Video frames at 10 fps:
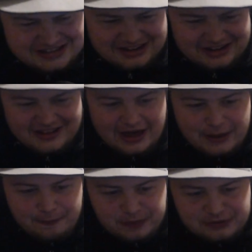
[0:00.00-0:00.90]
little
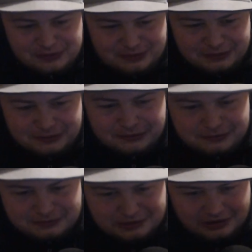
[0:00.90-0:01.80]
like
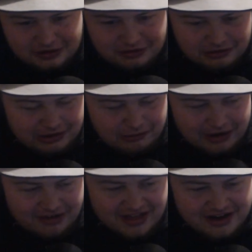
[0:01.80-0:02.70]
or like
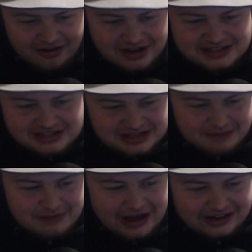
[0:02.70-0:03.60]
whatever that noise is in
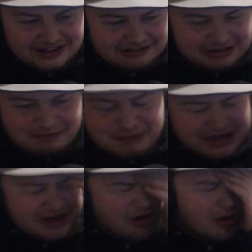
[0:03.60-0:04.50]
the back of the
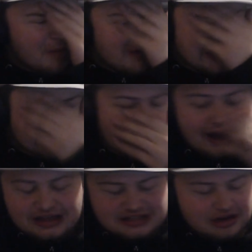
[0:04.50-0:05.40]
beat, oh my
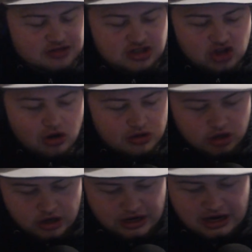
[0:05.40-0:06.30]
god, it sounds so
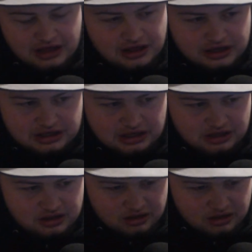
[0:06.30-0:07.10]
good and I like it.